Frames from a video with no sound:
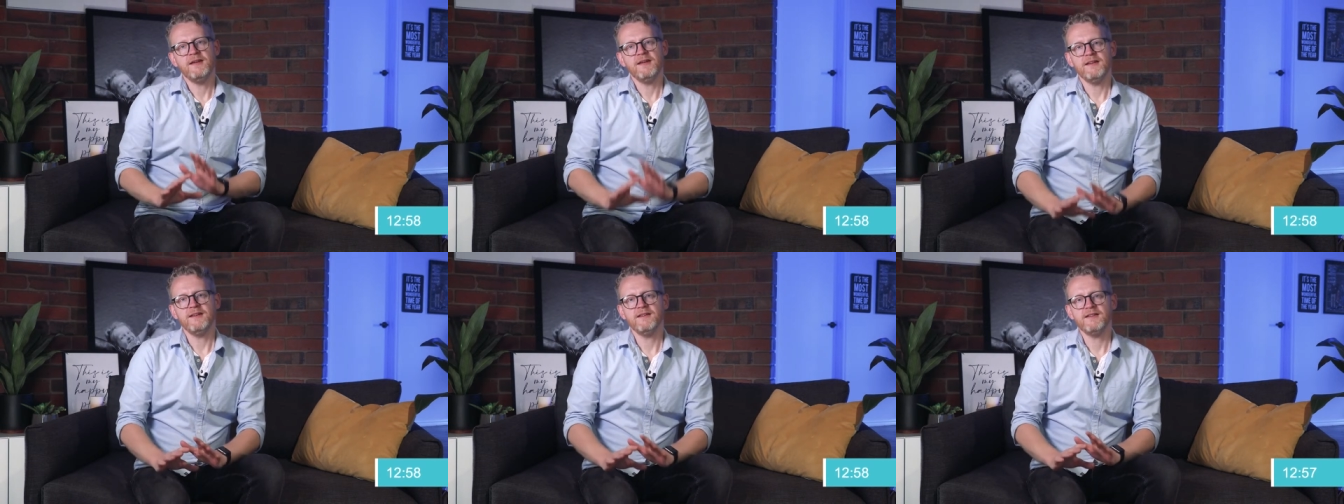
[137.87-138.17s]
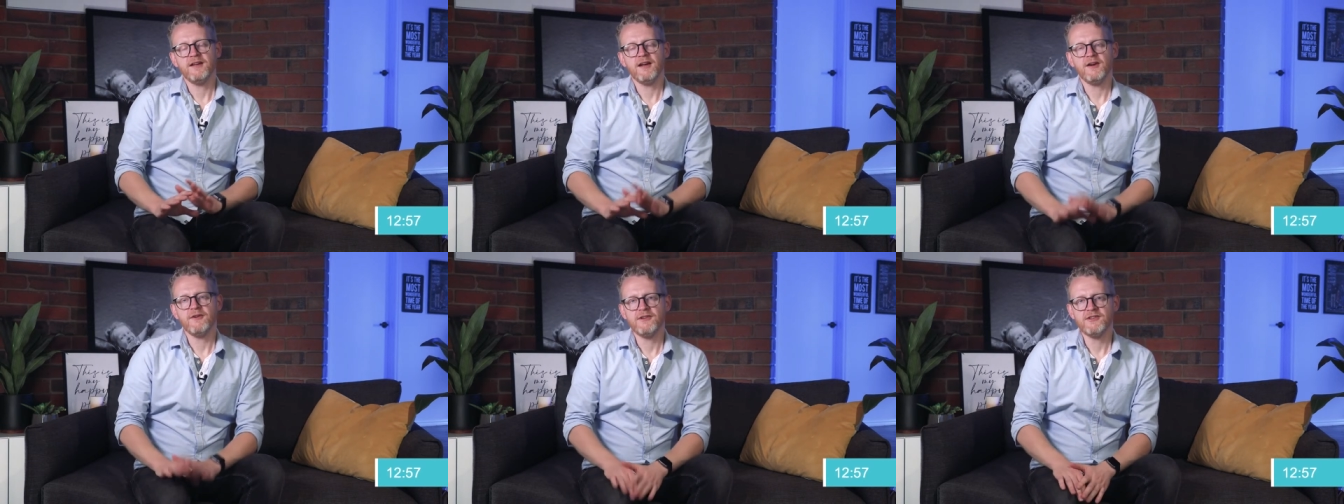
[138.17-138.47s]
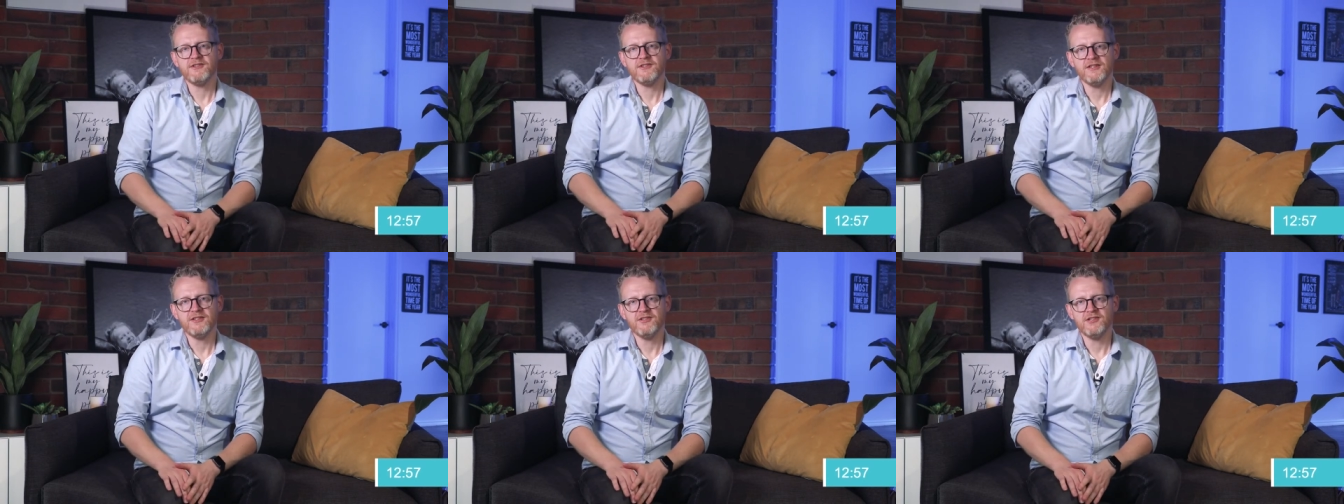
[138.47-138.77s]

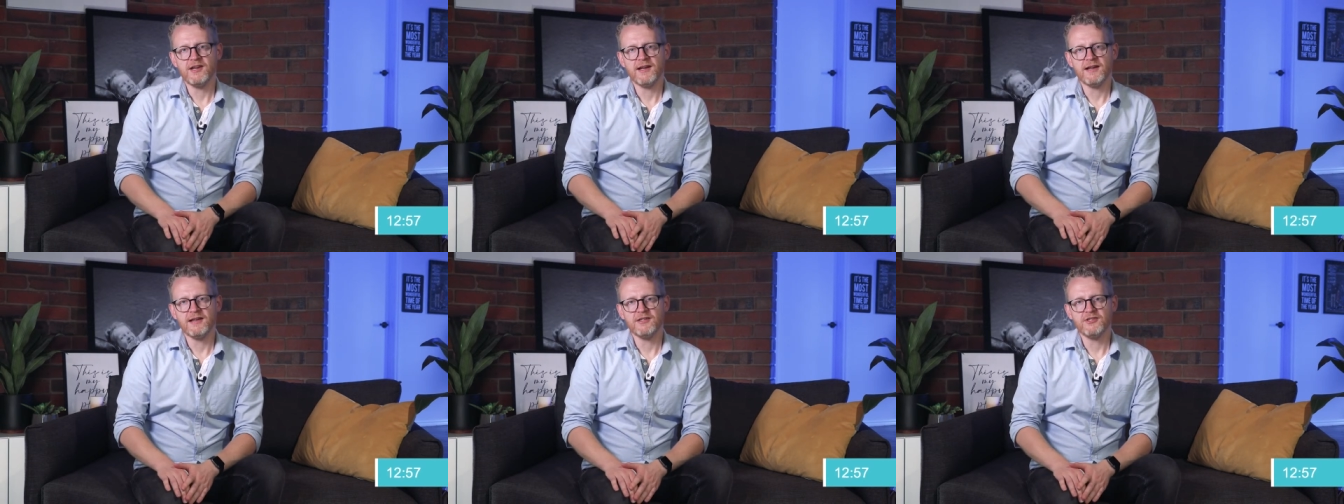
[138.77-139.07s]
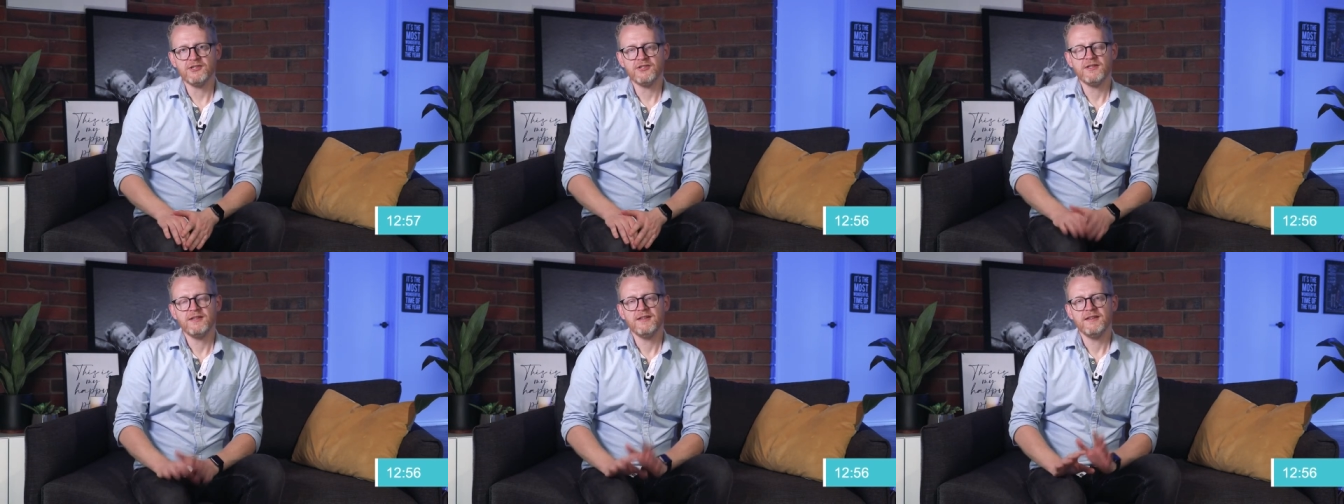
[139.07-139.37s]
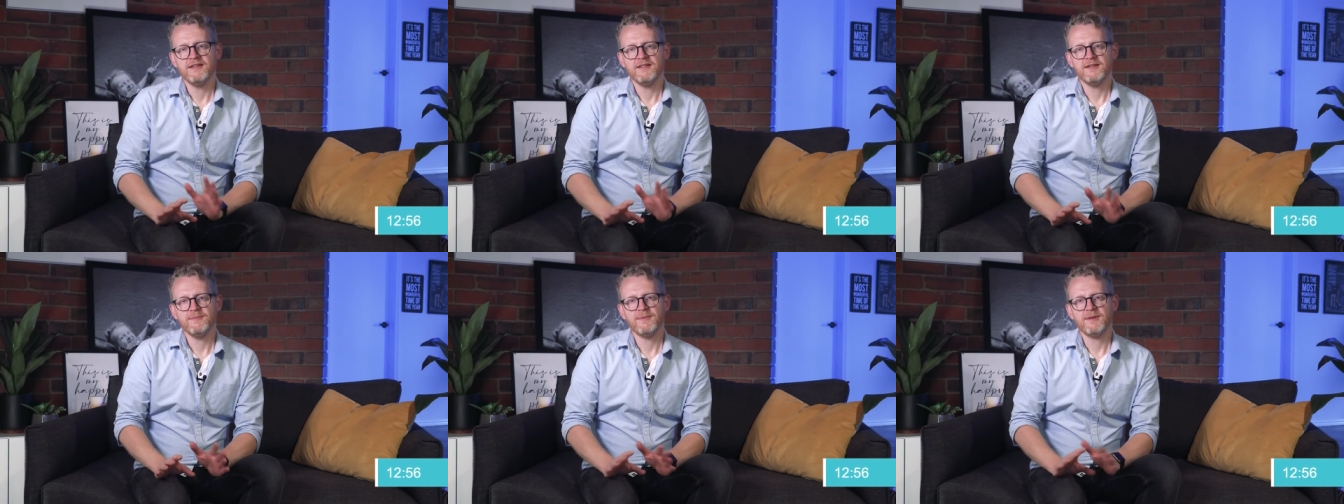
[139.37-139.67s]
encouraged, and challenged
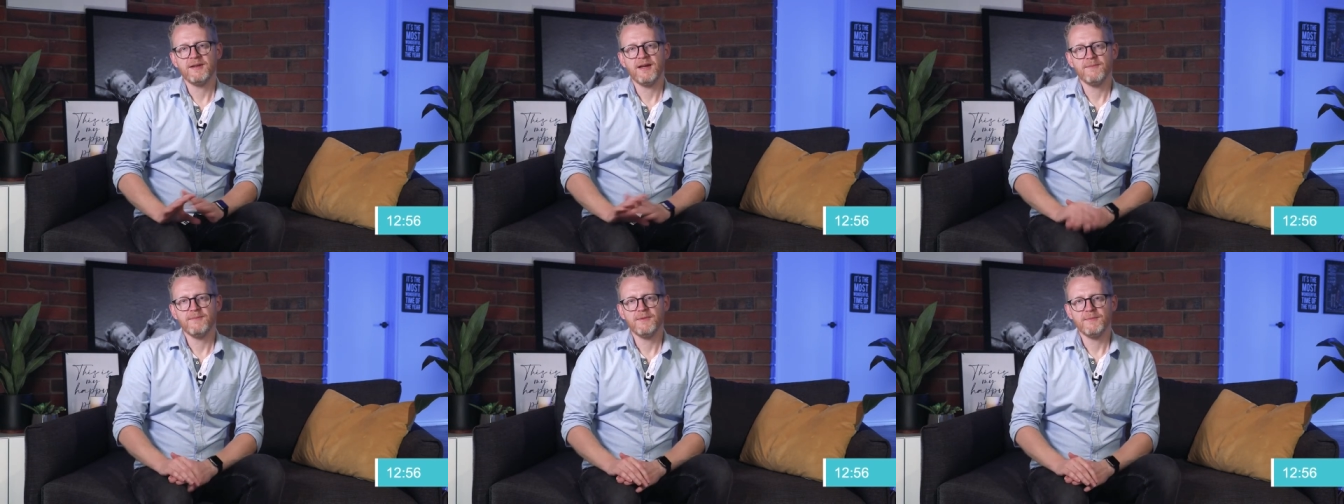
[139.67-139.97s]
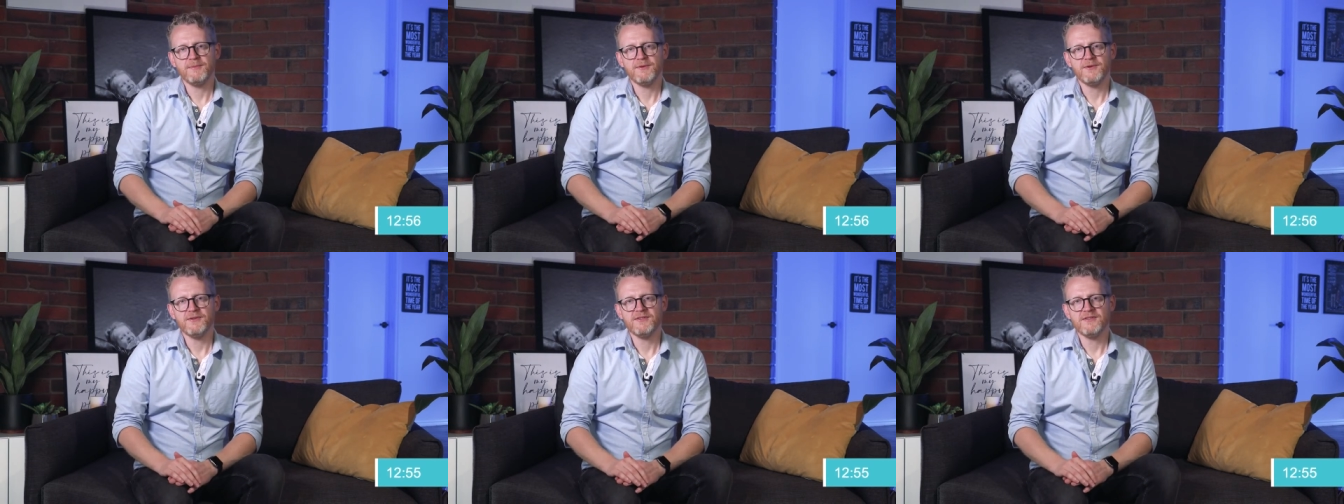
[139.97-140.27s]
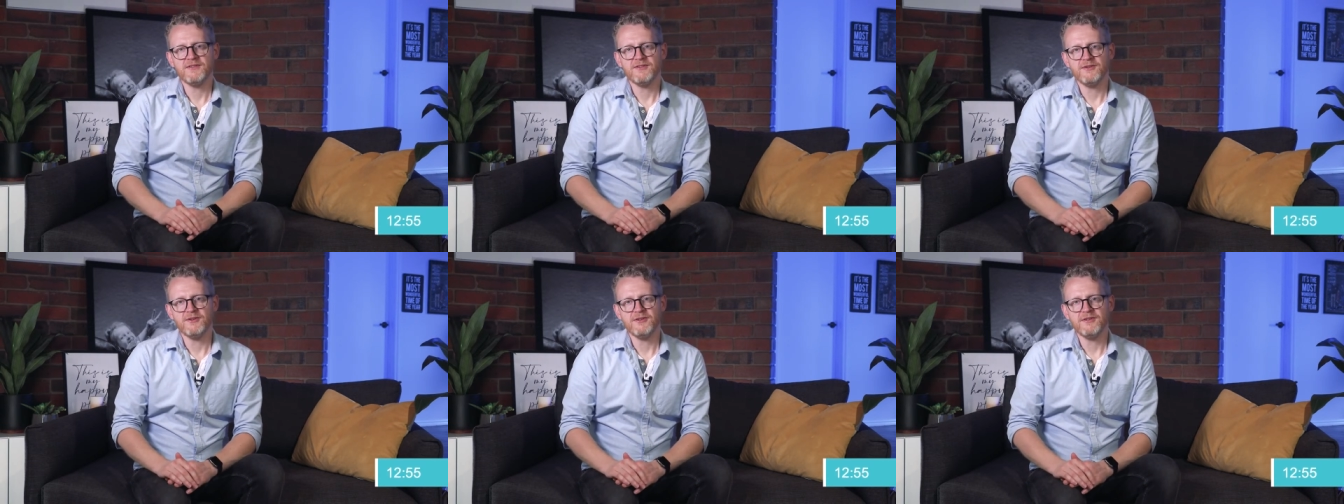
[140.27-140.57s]
to become the
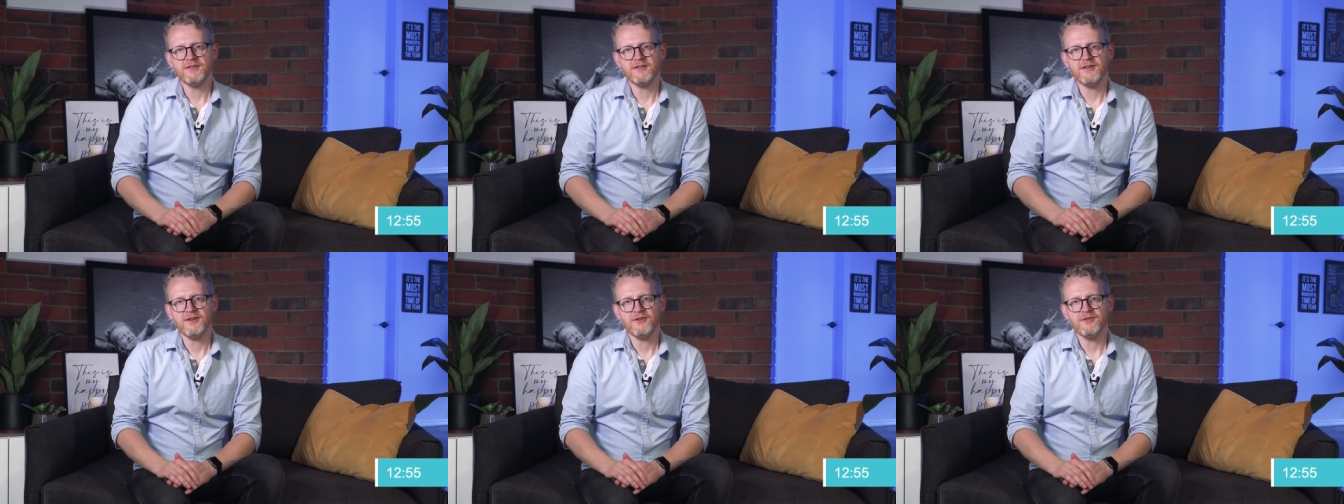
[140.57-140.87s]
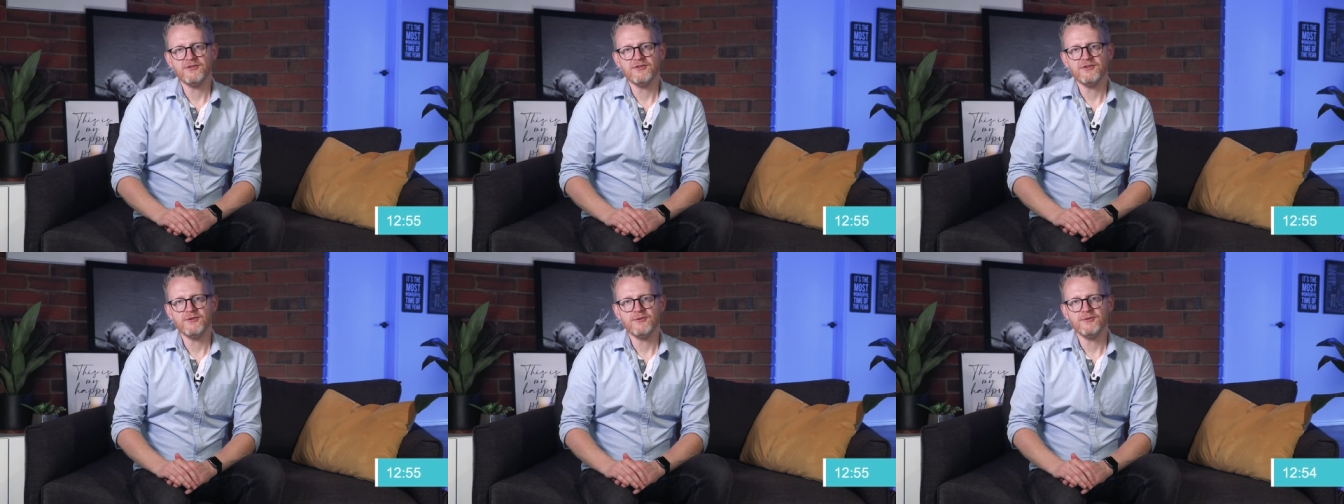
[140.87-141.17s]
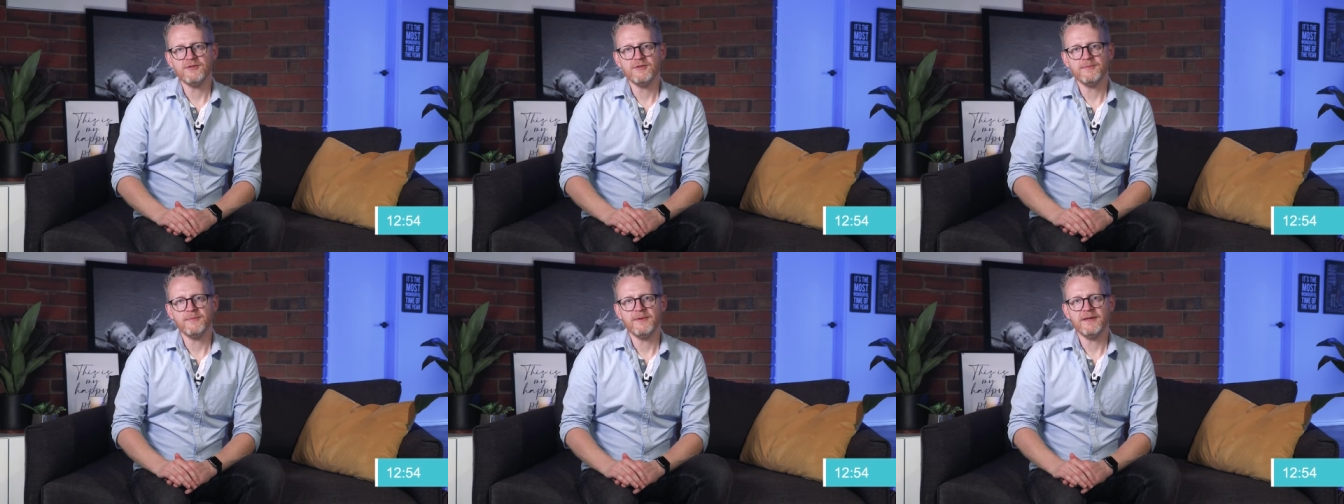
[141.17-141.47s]
person God knows
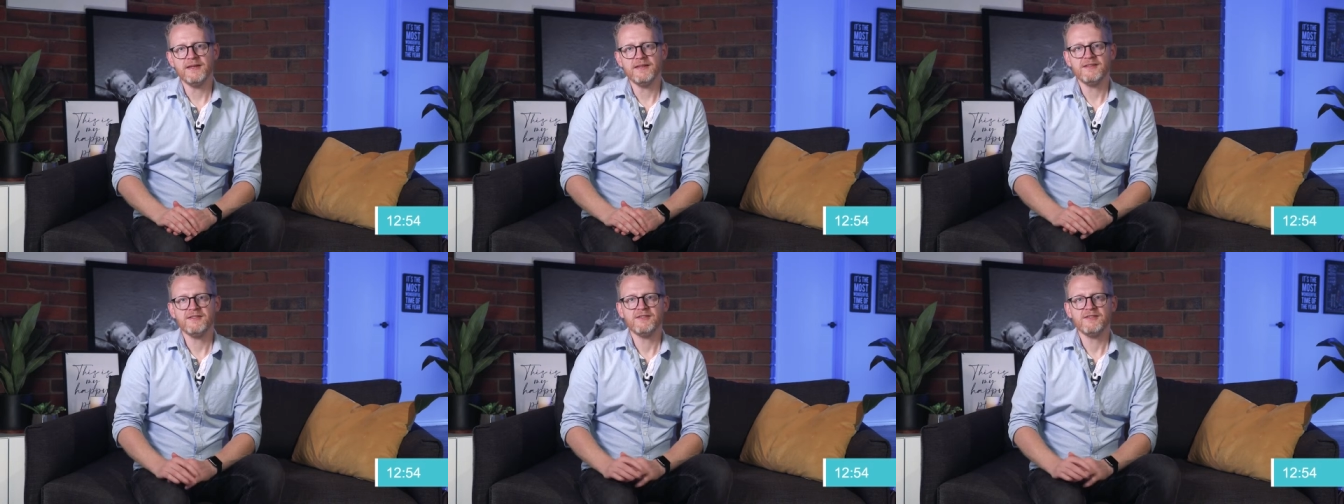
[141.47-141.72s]
you to be.